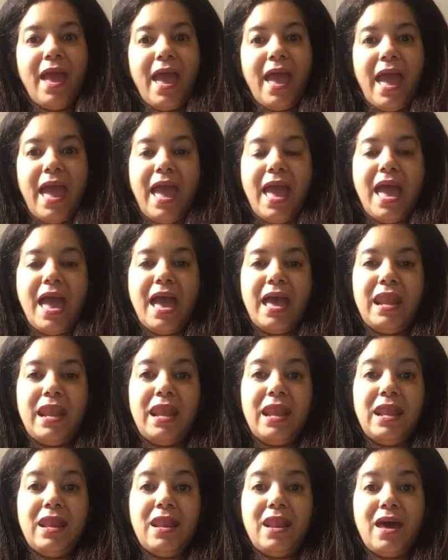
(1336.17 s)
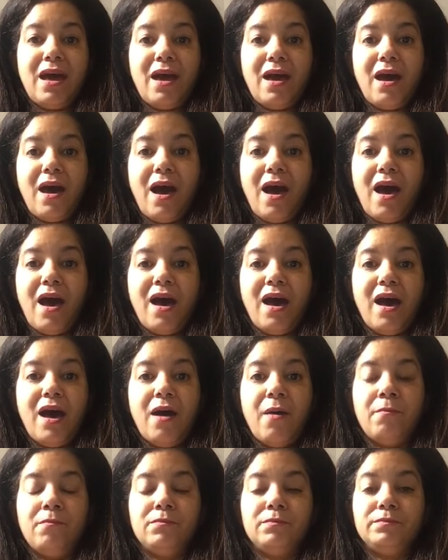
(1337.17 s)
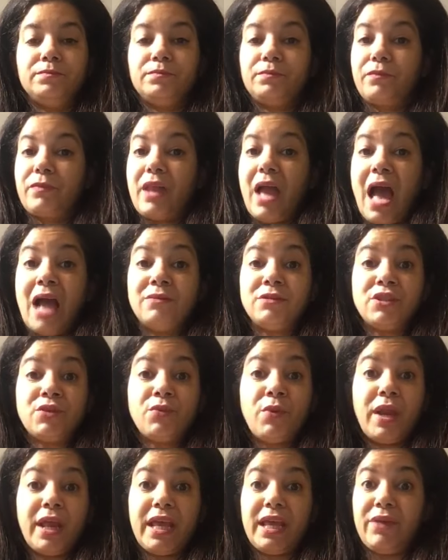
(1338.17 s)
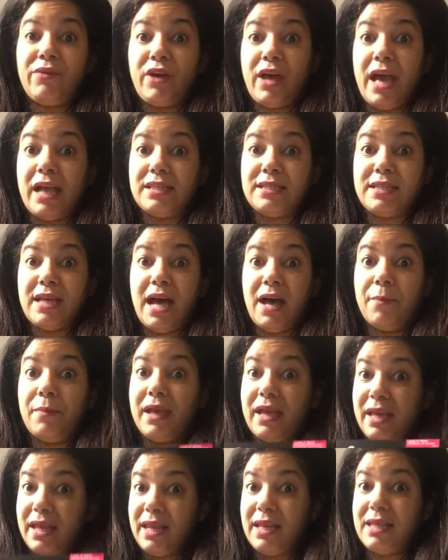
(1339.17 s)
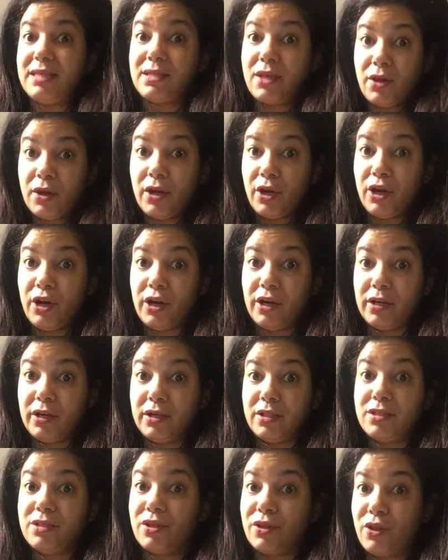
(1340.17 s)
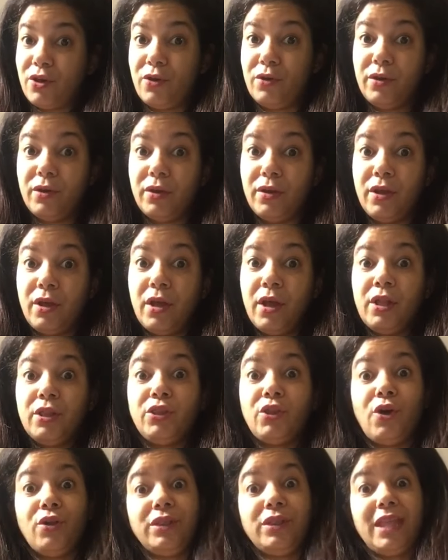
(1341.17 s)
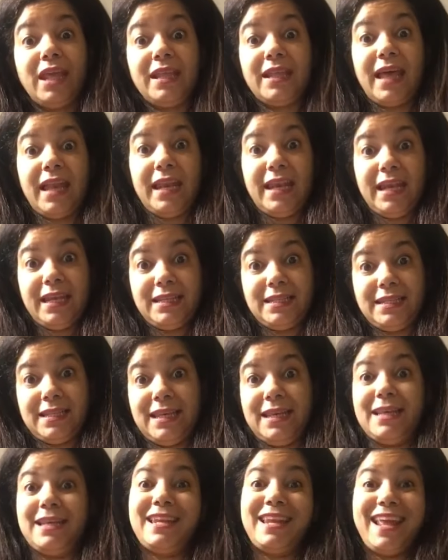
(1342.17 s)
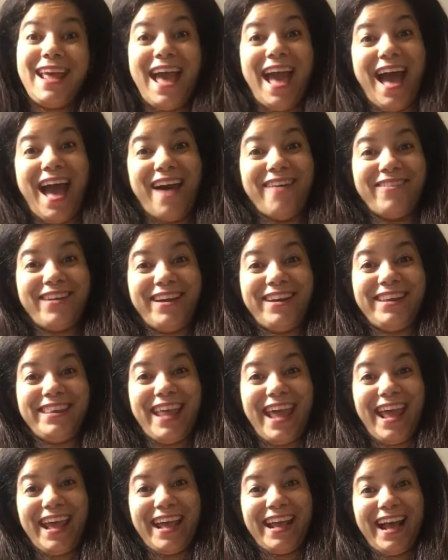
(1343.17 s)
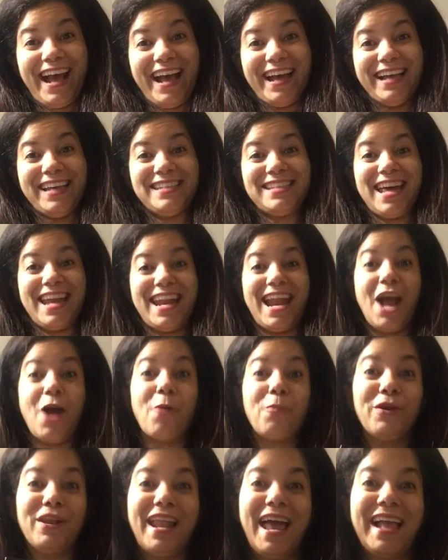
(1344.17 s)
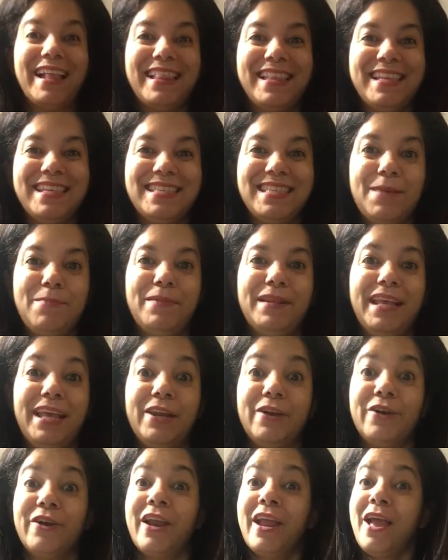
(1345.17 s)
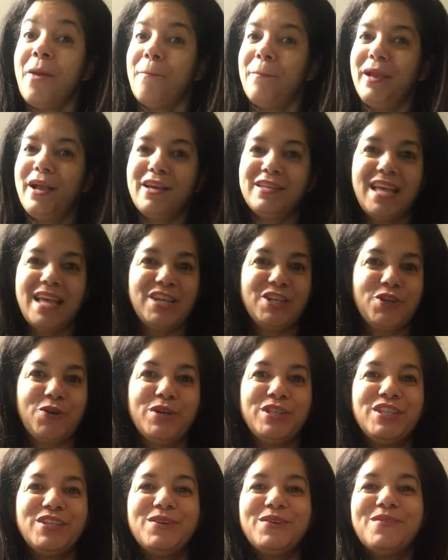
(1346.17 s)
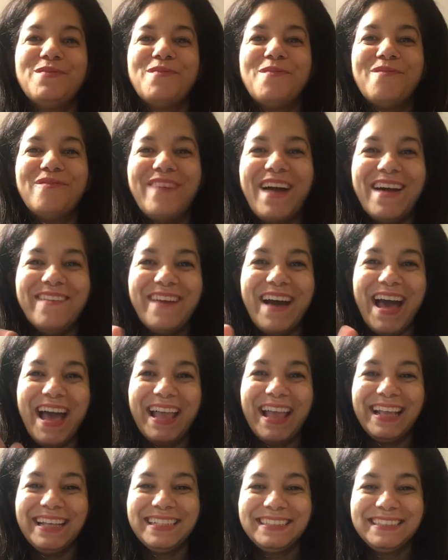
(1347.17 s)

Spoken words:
And I just want to give you a heads up. It is gonna hurt, so don't think that it isn't. Have a good day, guys, and I hope you like this depilator, because I sure do. Bye bye.